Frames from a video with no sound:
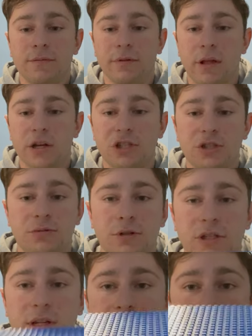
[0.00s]
flush,
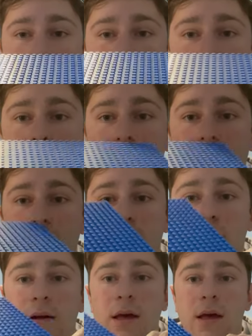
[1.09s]
just like any
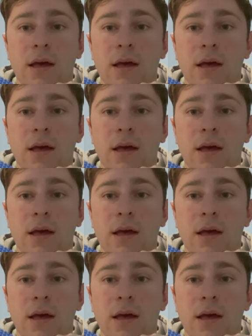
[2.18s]
other